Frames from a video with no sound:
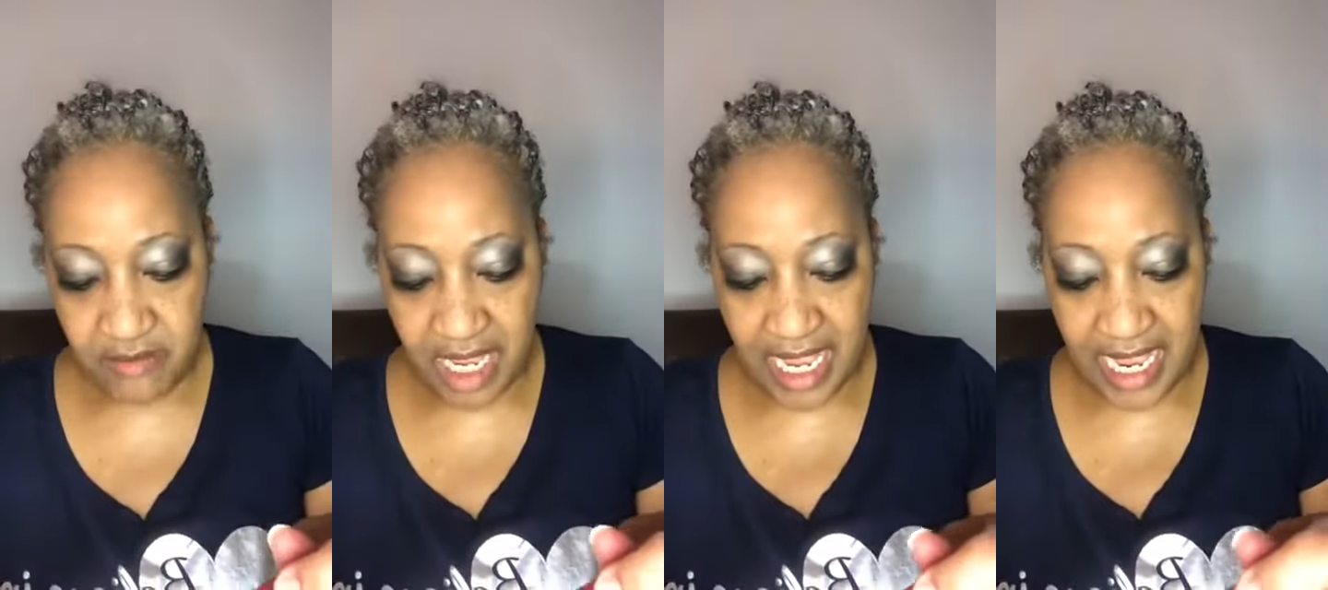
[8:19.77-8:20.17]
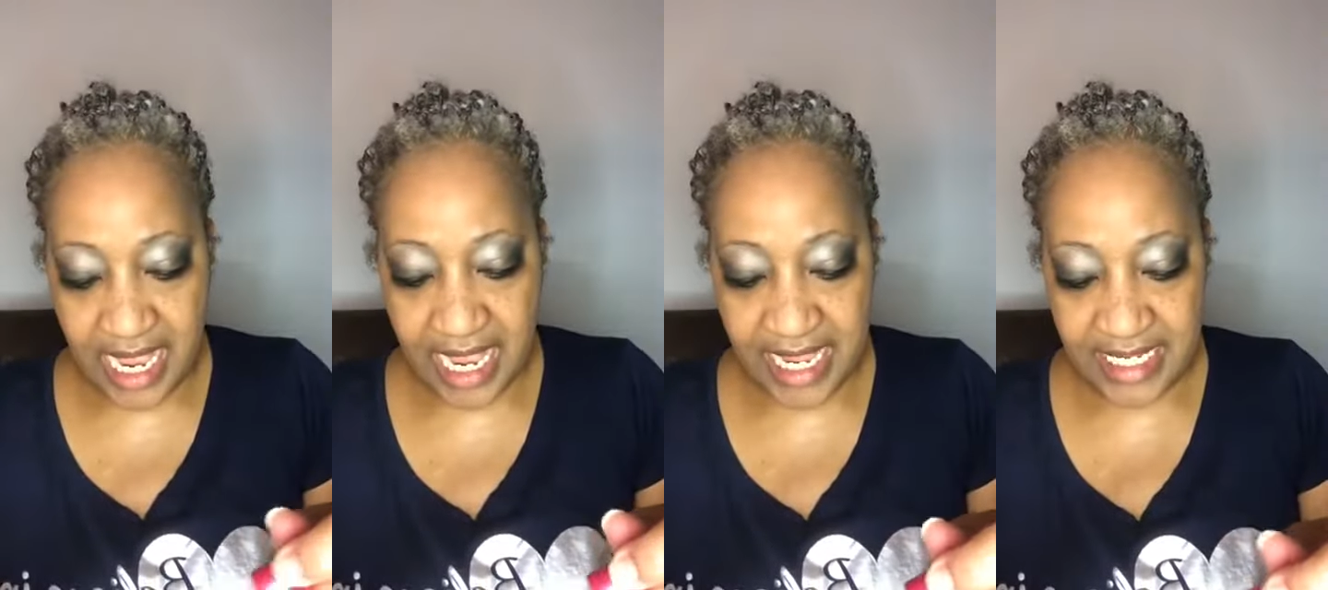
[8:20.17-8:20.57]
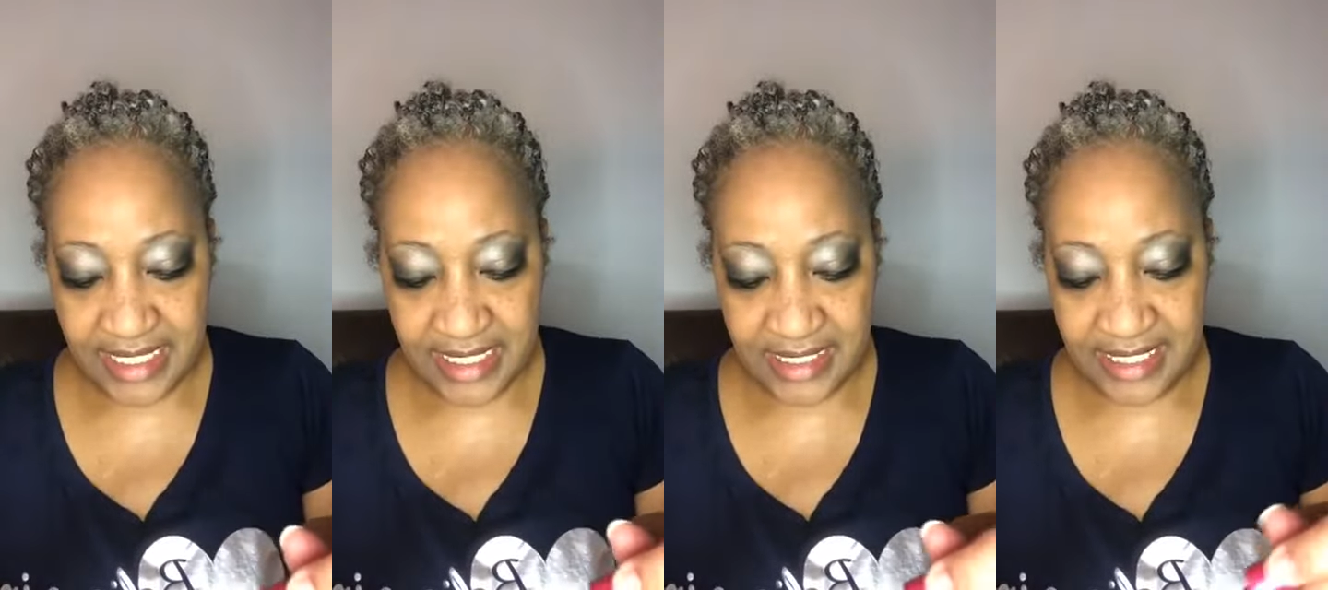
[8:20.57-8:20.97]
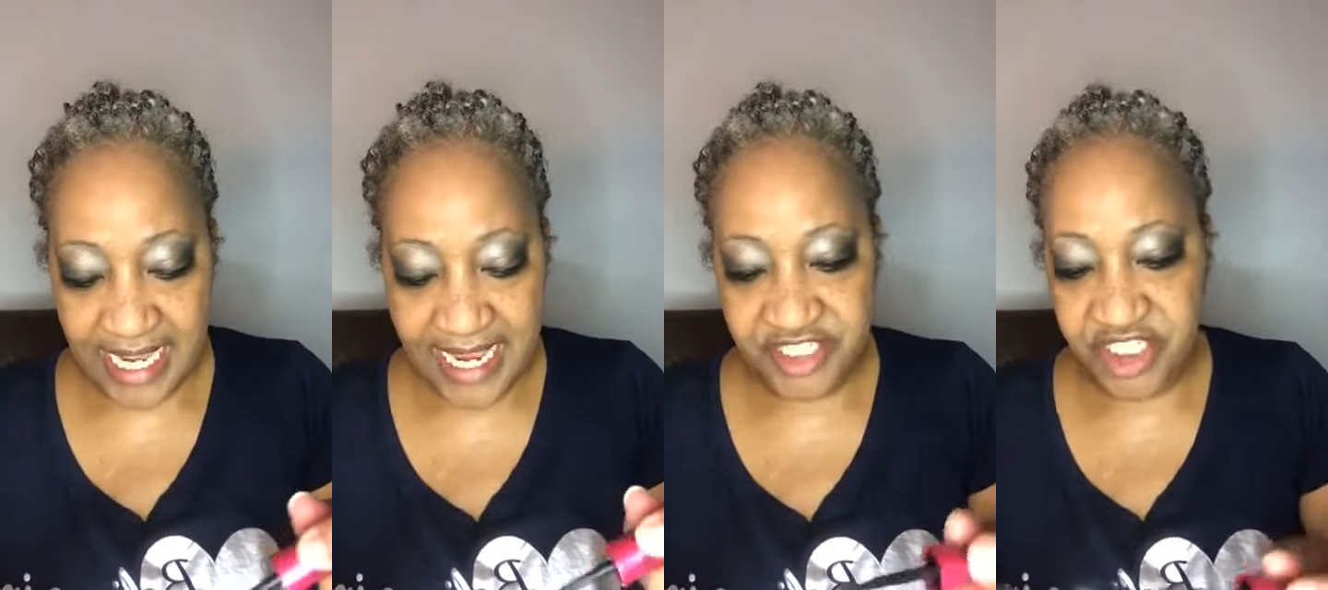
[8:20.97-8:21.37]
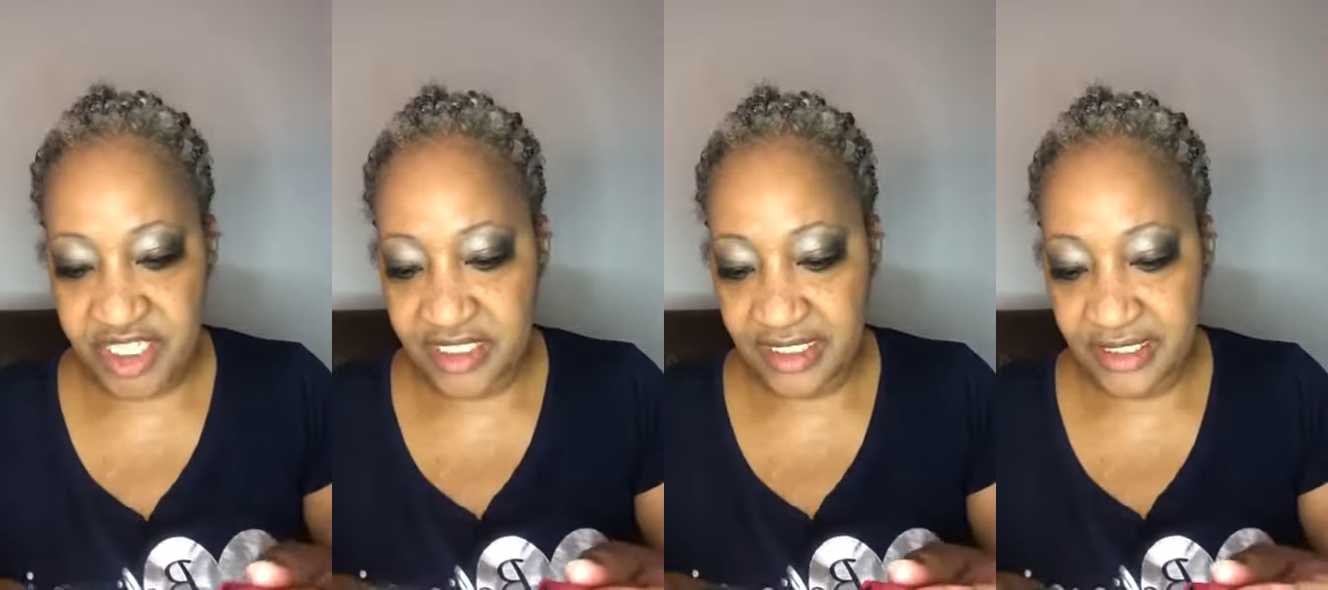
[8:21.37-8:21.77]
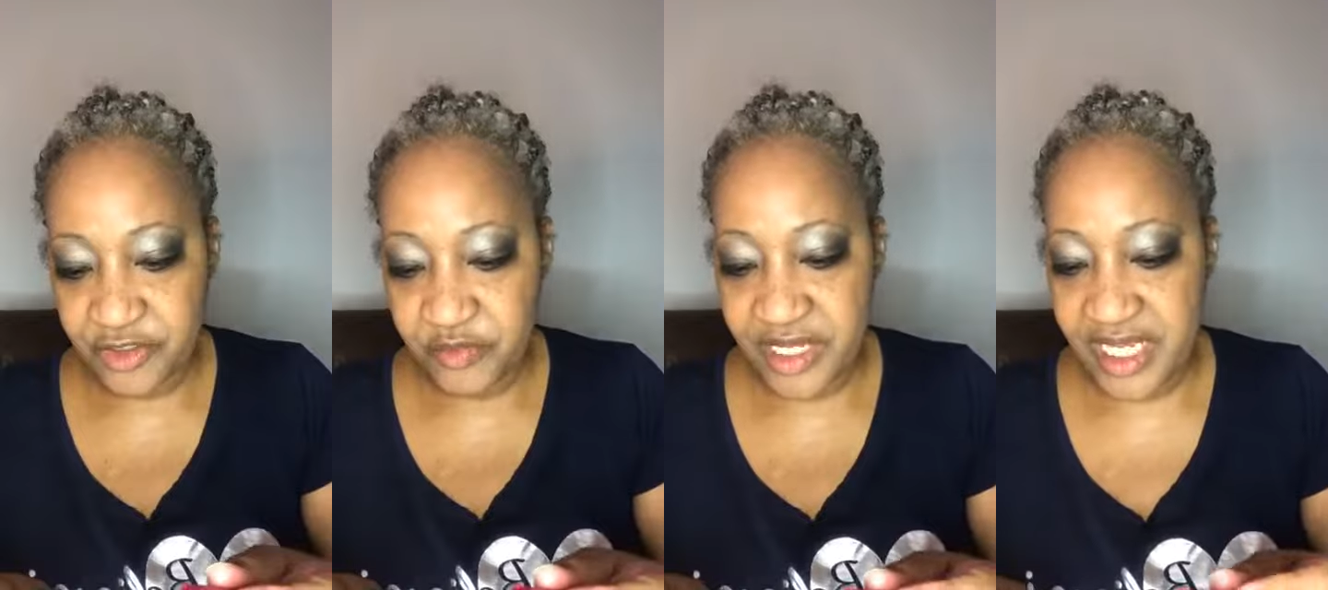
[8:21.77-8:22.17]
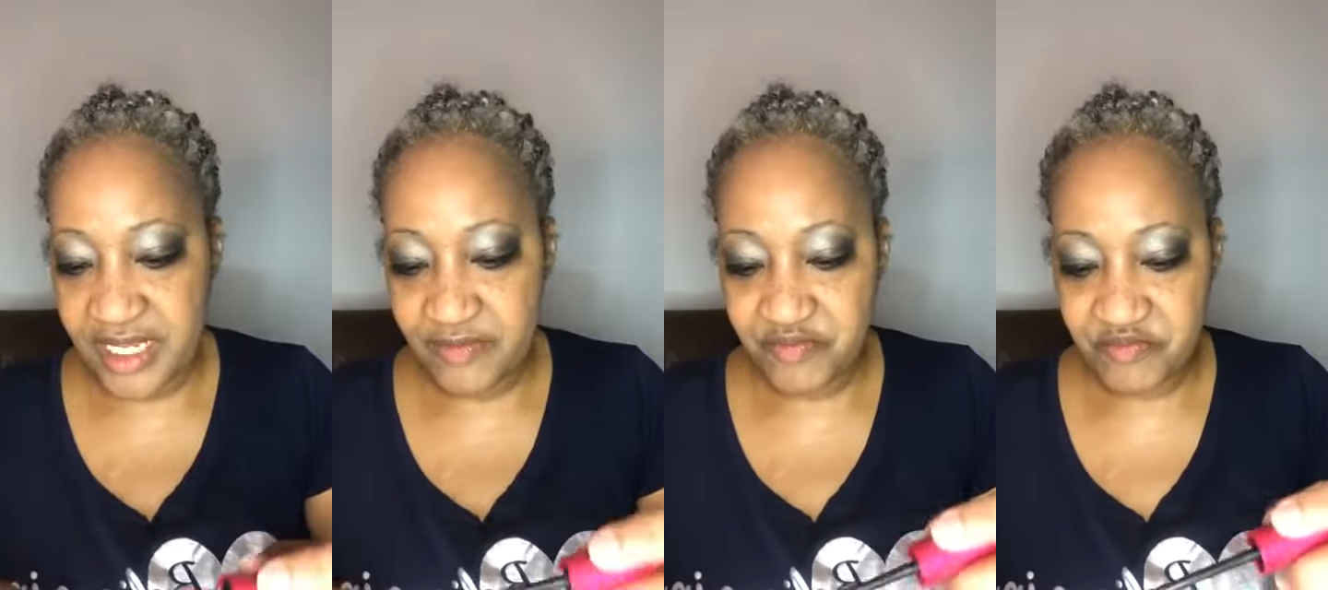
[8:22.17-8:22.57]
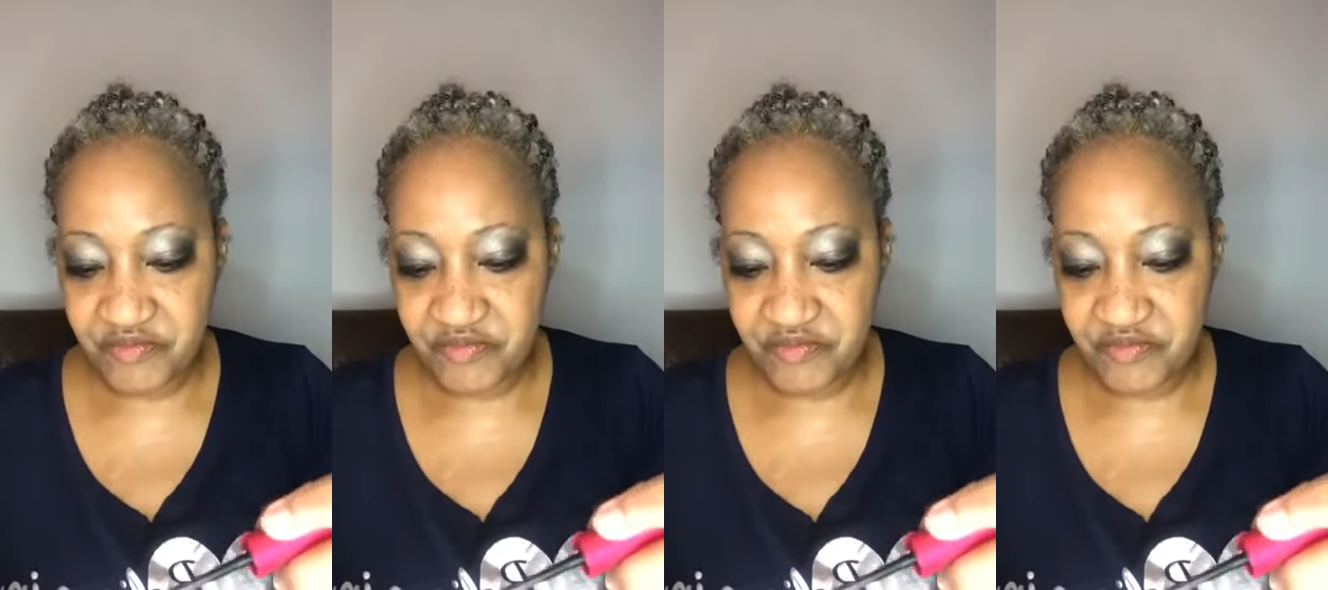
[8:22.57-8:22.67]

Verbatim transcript: my eyelashes a little bit.